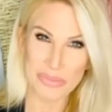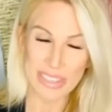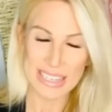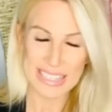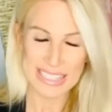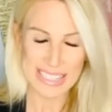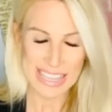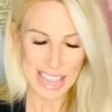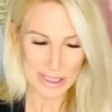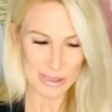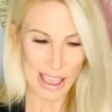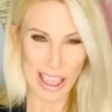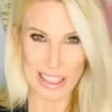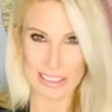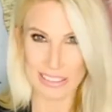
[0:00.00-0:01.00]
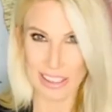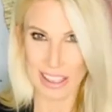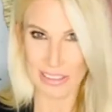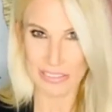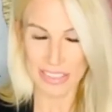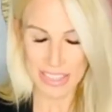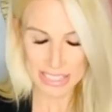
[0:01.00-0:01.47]
So I
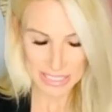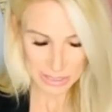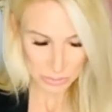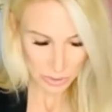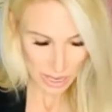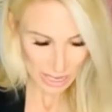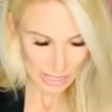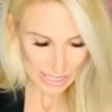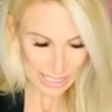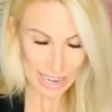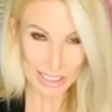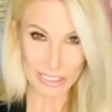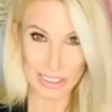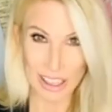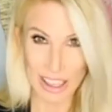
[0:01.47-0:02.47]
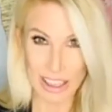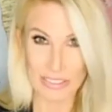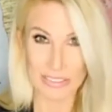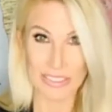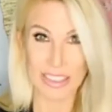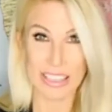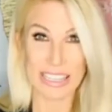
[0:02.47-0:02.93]
love this one, and I
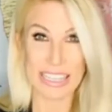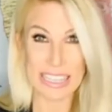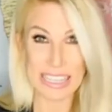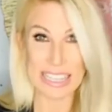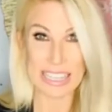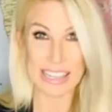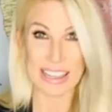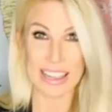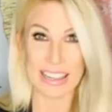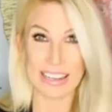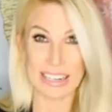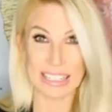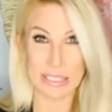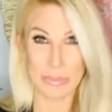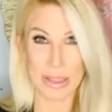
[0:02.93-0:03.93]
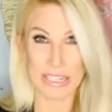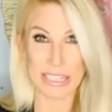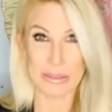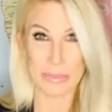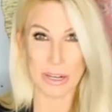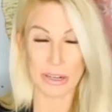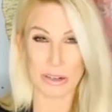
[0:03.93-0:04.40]
love E and
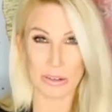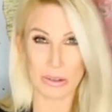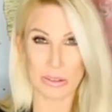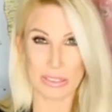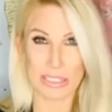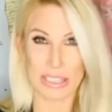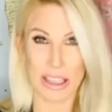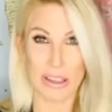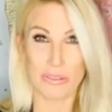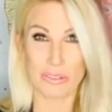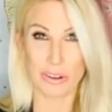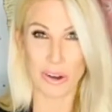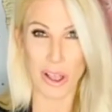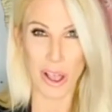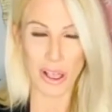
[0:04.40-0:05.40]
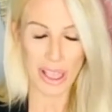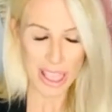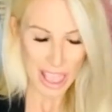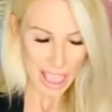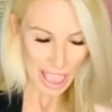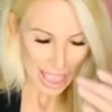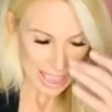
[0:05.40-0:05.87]
expecting miracles overall.
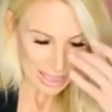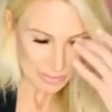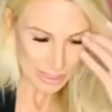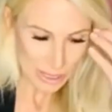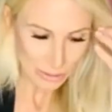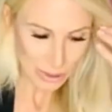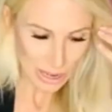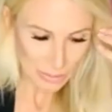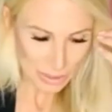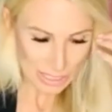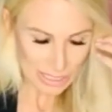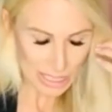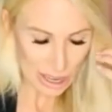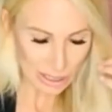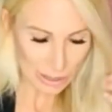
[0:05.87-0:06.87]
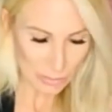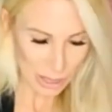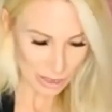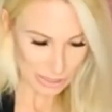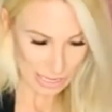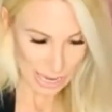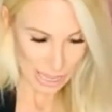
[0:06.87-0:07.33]
So what I'm going to talk
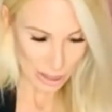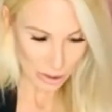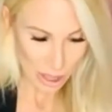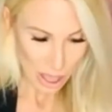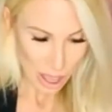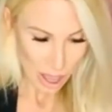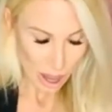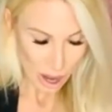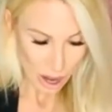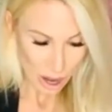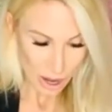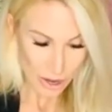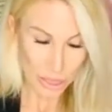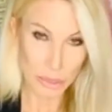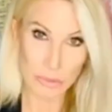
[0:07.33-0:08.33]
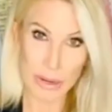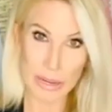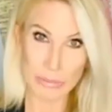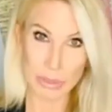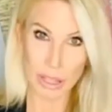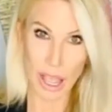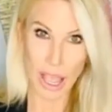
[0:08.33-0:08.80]
about now are 3
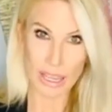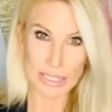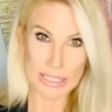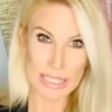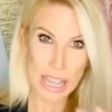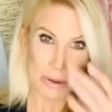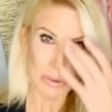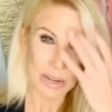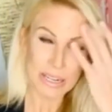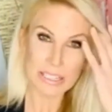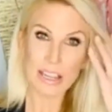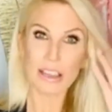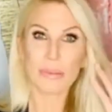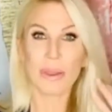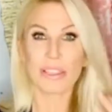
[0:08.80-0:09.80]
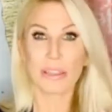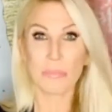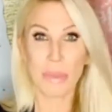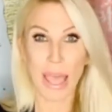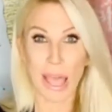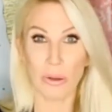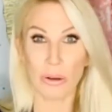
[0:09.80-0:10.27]
blocks. We're going to talk about the
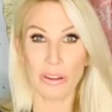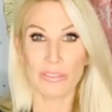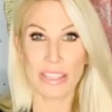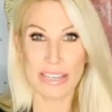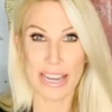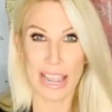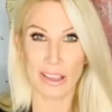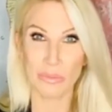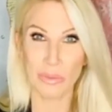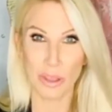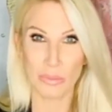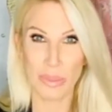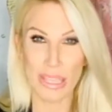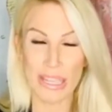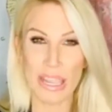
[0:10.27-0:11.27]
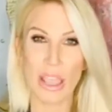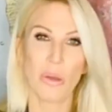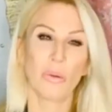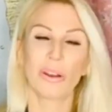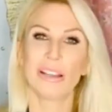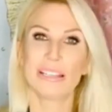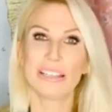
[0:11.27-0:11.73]
power of the now moment.
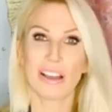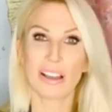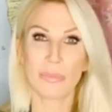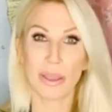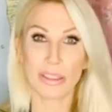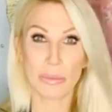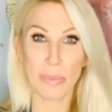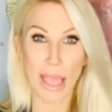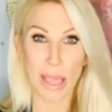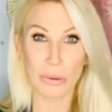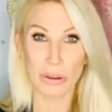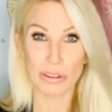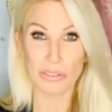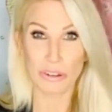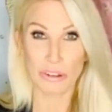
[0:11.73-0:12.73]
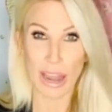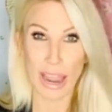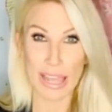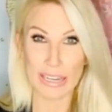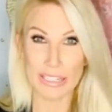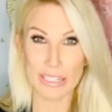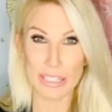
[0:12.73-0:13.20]
We're going to talk about the power of
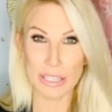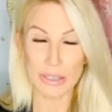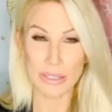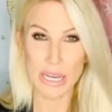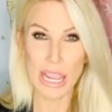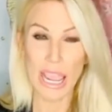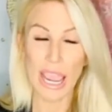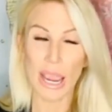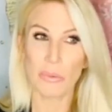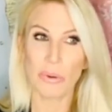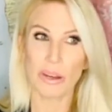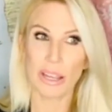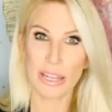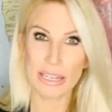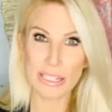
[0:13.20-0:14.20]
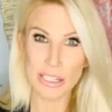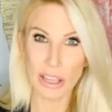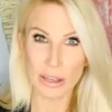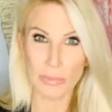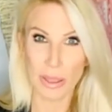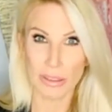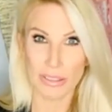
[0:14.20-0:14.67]
gratitude, and we're going to talk
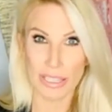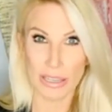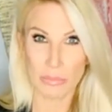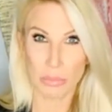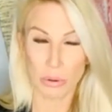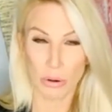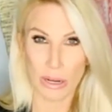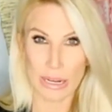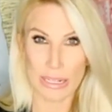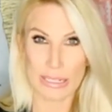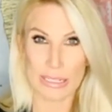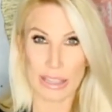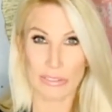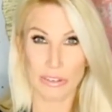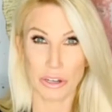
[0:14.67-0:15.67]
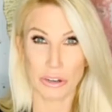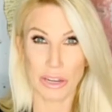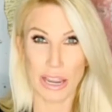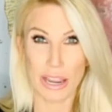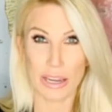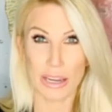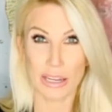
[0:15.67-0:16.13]
about the importance of
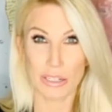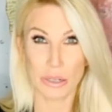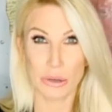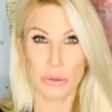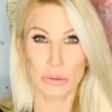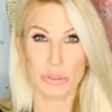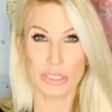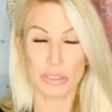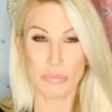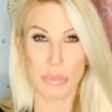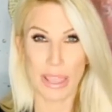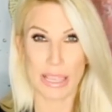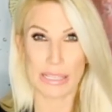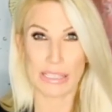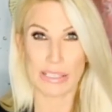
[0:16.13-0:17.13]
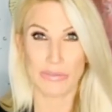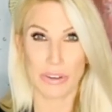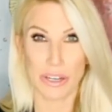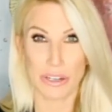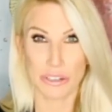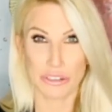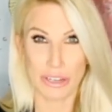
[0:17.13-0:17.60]
creating new space for
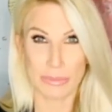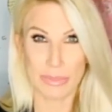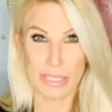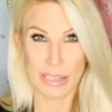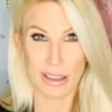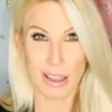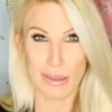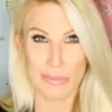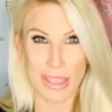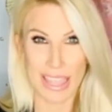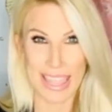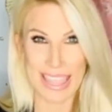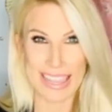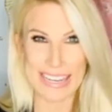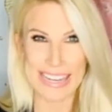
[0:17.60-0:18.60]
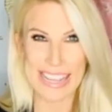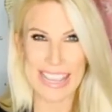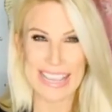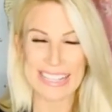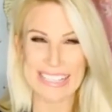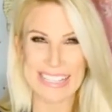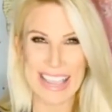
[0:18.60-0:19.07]
your dreams to come in.
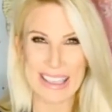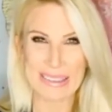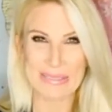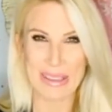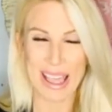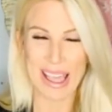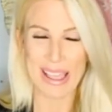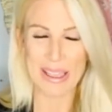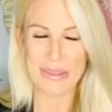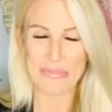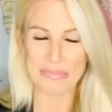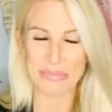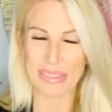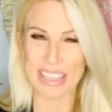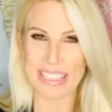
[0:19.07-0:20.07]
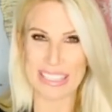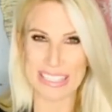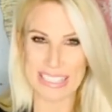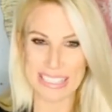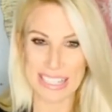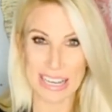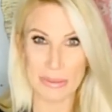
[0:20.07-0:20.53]
So this
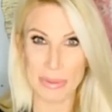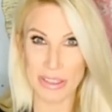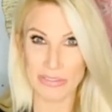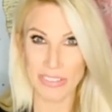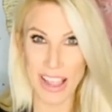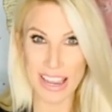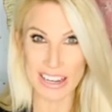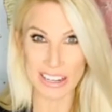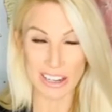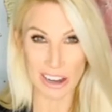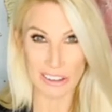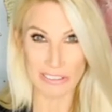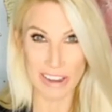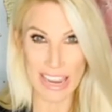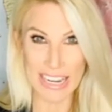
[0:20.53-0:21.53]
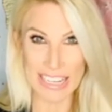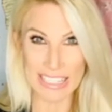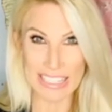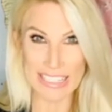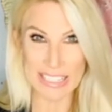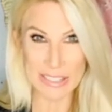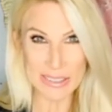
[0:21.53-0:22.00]
is going to be fun. Are you all ready?
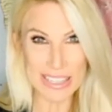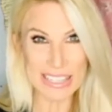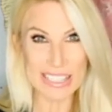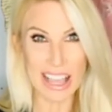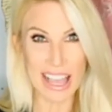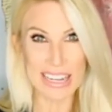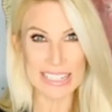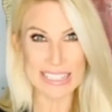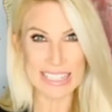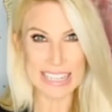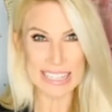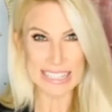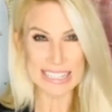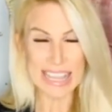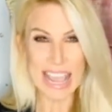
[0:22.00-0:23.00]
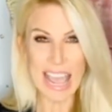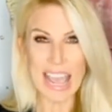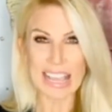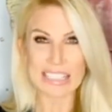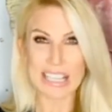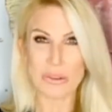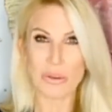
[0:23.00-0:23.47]
Let's do this, goddesses.
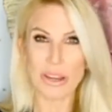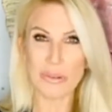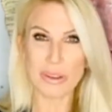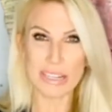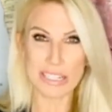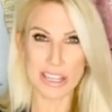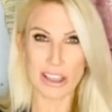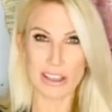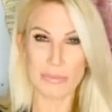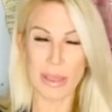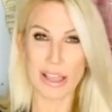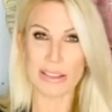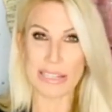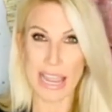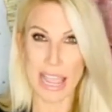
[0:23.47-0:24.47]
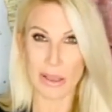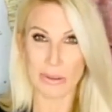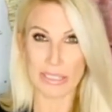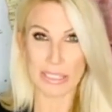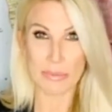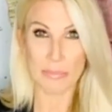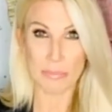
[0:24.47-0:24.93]
So what I want to talk about now is
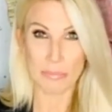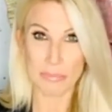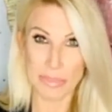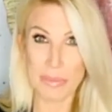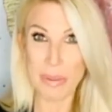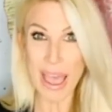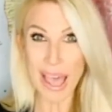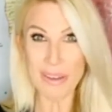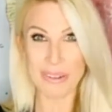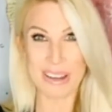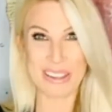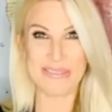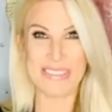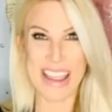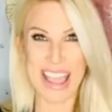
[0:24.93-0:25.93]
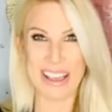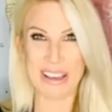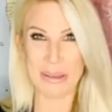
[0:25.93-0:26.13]
the power of now.